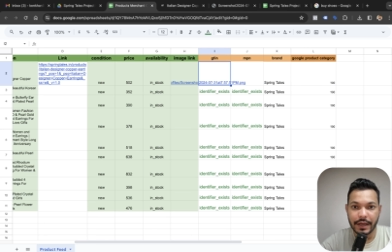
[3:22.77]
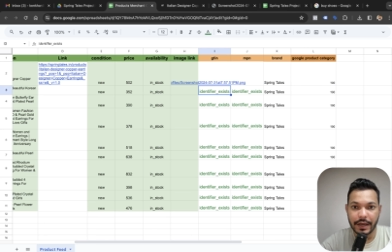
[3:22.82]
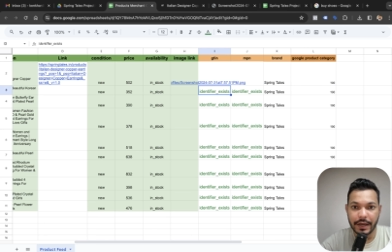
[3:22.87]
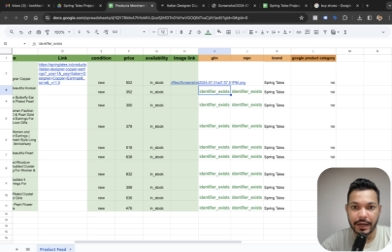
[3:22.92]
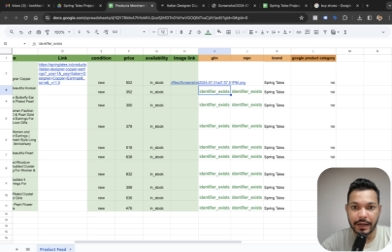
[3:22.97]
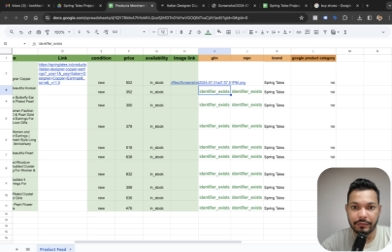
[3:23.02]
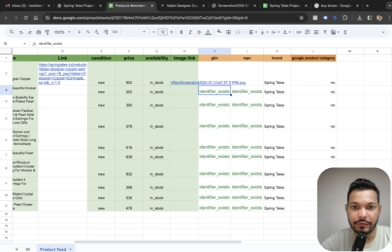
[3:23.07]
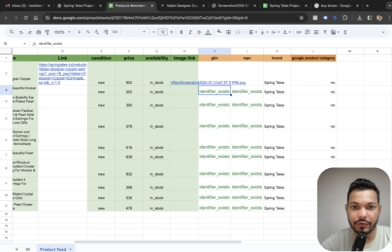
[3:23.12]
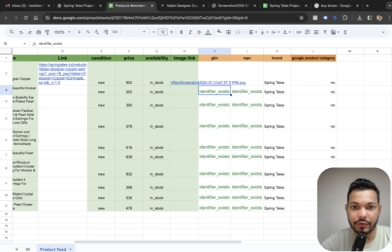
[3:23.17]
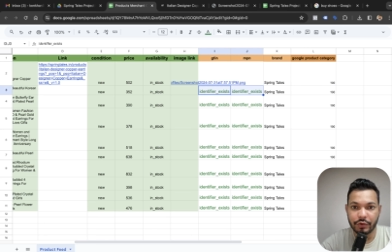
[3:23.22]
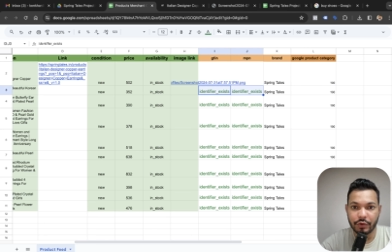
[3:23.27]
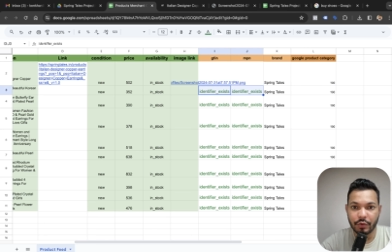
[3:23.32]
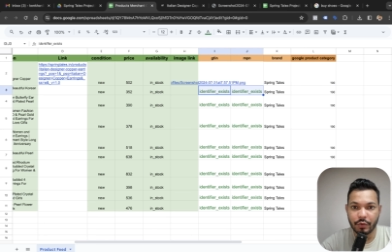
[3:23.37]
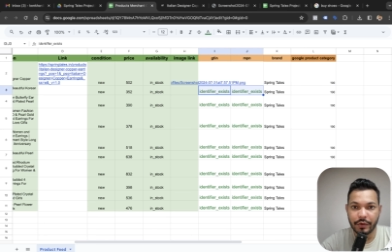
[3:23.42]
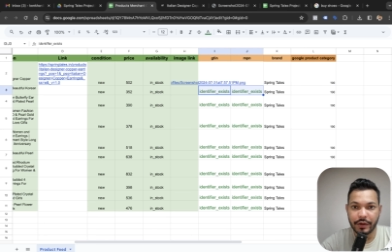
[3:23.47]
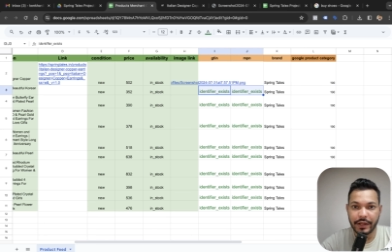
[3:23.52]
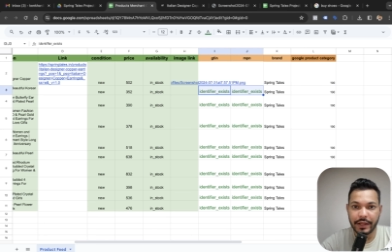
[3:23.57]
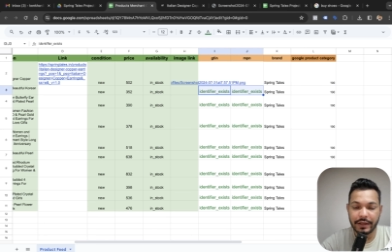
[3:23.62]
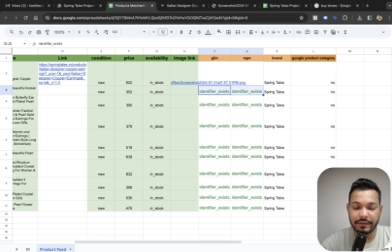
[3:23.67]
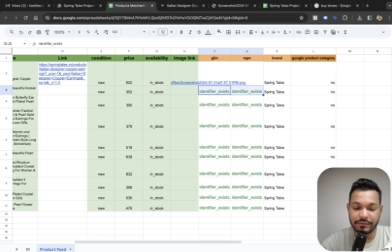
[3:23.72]
And if you
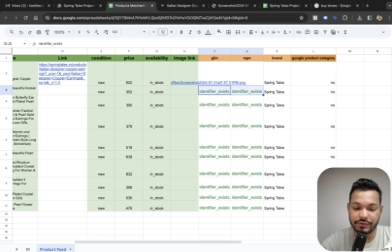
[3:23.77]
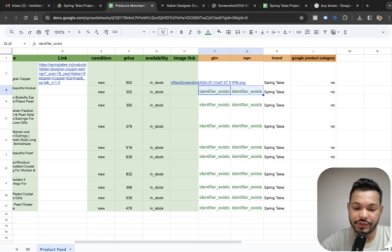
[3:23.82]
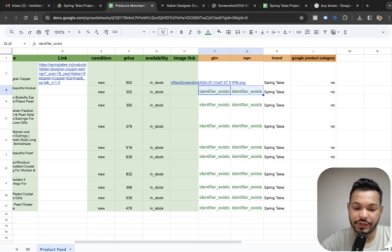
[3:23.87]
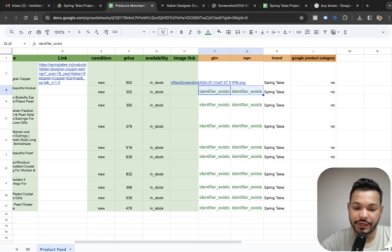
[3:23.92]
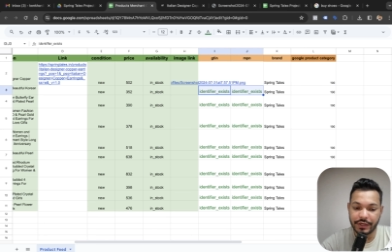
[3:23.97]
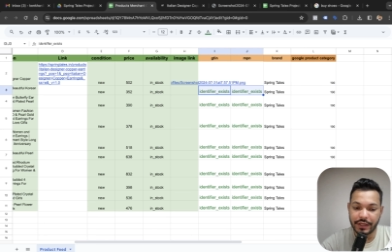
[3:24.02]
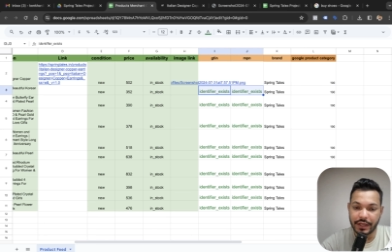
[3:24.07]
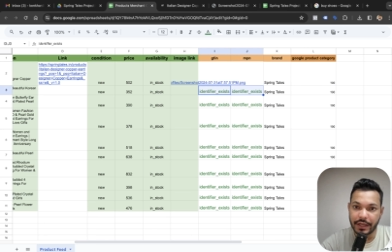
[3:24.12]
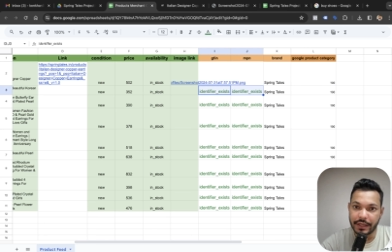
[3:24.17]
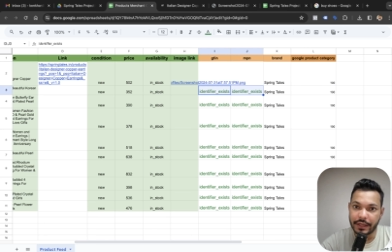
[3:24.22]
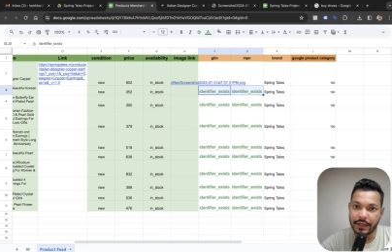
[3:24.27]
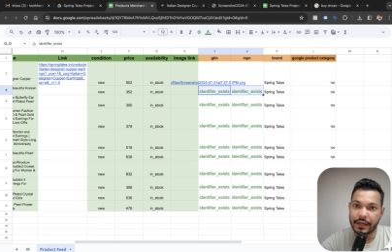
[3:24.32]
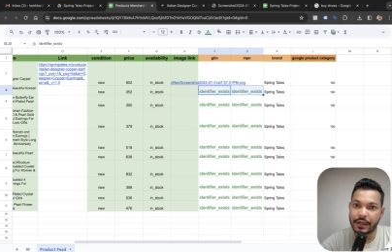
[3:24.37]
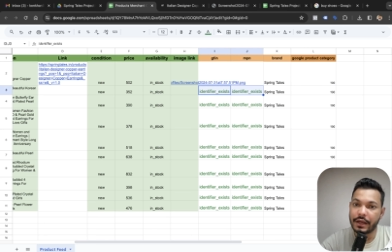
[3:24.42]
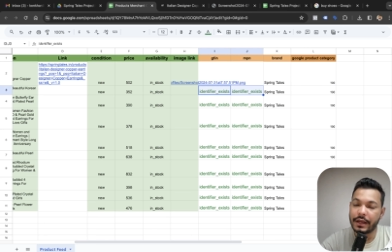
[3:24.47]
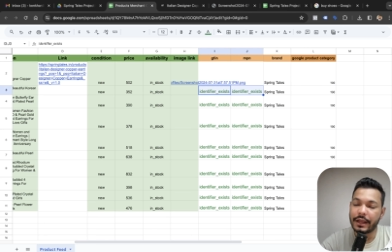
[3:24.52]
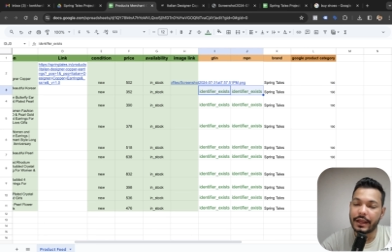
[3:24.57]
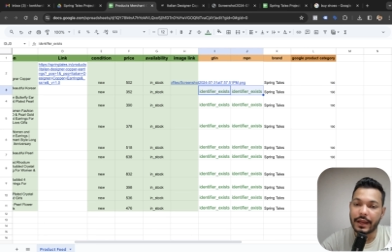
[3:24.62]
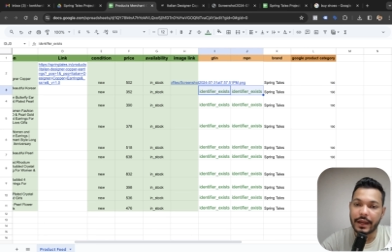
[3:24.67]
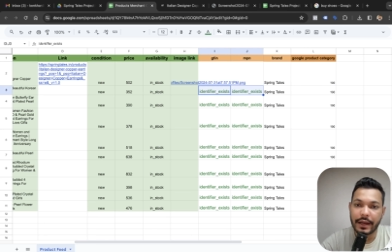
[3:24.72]
don't have
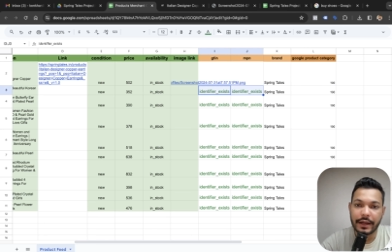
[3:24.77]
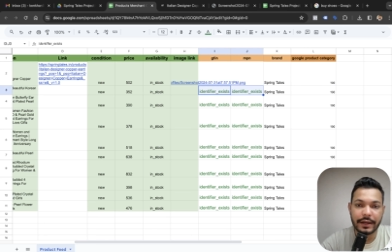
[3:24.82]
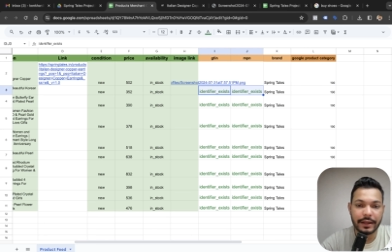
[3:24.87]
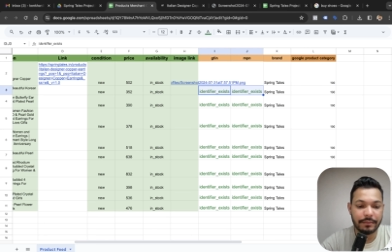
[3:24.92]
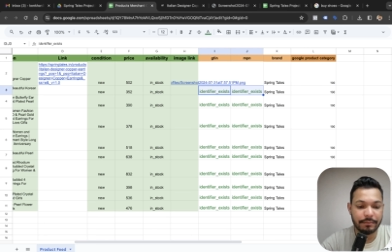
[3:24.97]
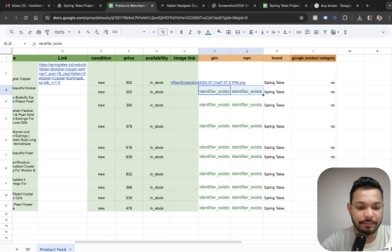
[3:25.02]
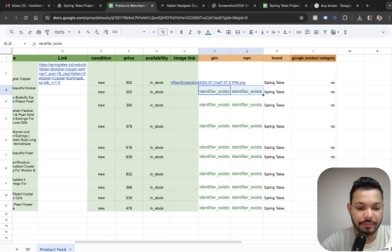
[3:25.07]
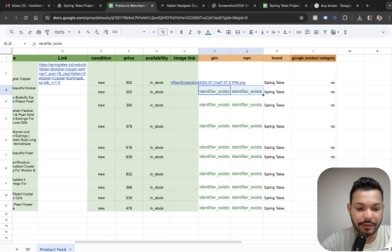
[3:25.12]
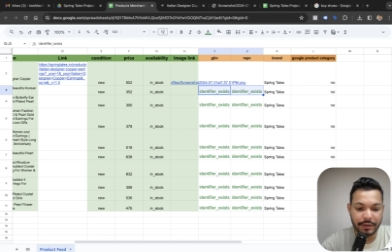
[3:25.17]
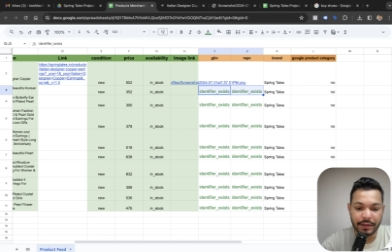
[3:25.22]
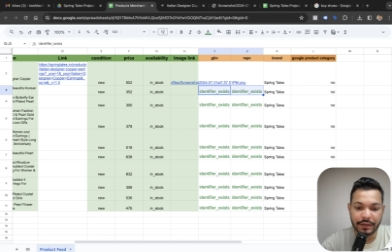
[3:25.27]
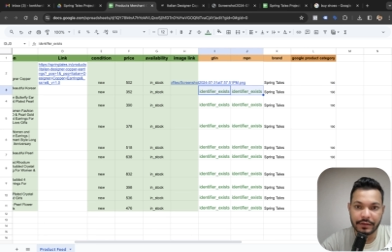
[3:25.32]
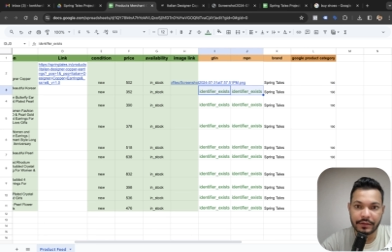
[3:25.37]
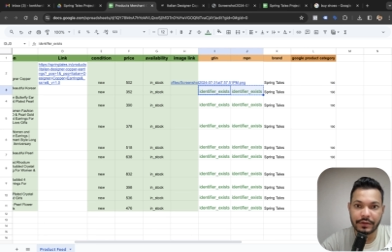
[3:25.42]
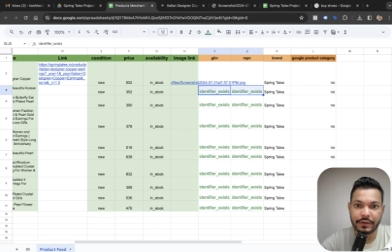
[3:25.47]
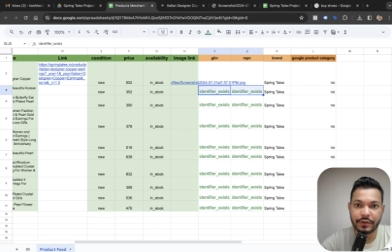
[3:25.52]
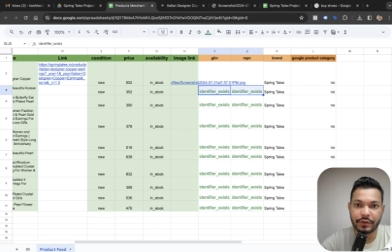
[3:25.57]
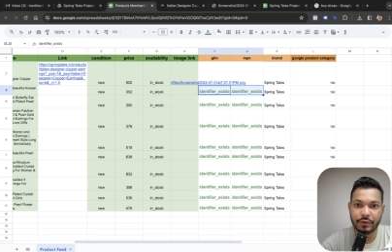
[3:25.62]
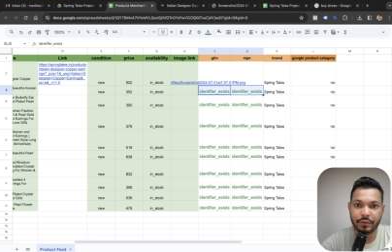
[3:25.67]
GTIN and MPN,